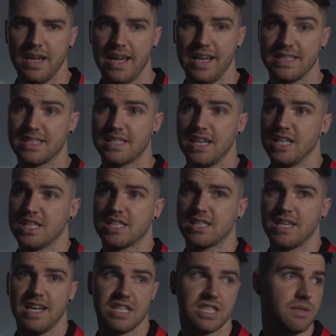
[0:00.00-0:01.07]
it's it's
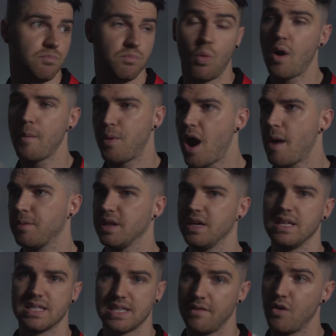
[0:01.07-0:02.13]
it's more popular
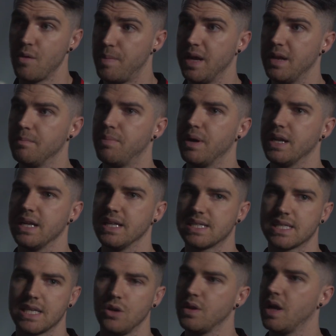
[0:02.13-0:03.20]
than it's ever been, but it's
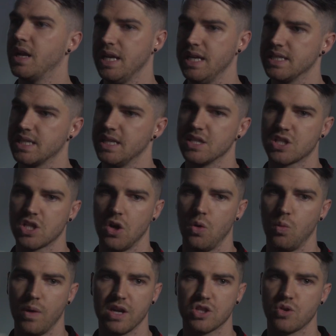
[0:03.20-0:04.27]
still not easy. So
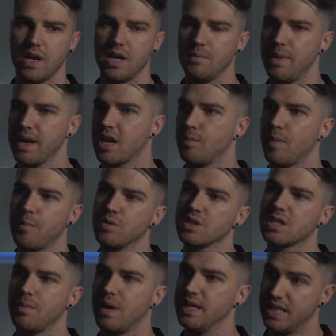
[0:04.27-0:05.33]
we're trying to make, come up with
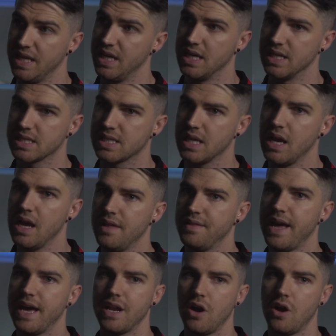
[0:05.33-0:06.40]
some ideas
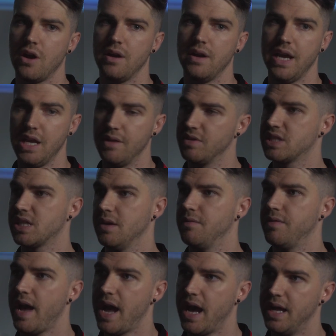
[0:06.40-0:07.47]
that are innovative
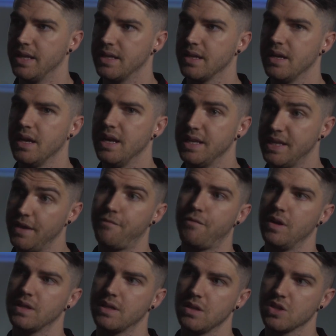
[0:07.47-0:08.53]
and
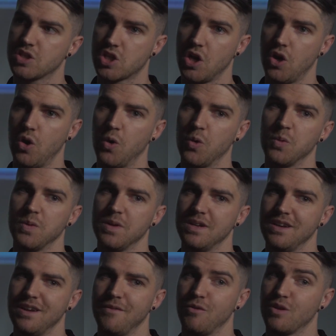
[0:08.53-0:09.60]
different. So,
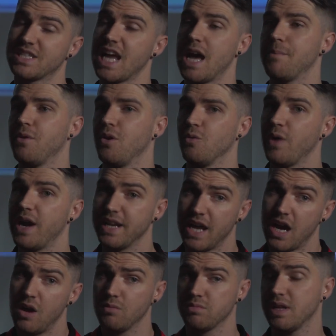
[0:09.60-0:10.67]
for example, right
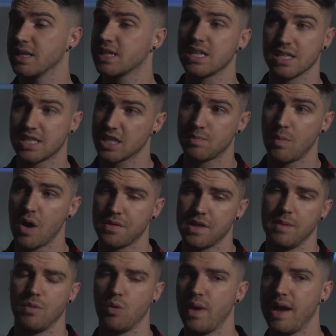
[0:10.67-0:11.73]
now it's it's a small
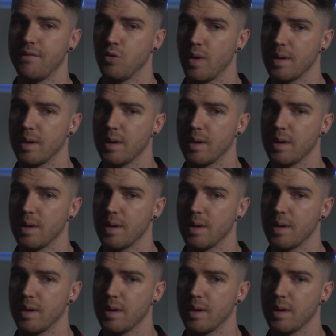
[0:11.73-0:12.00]
thing, but we have a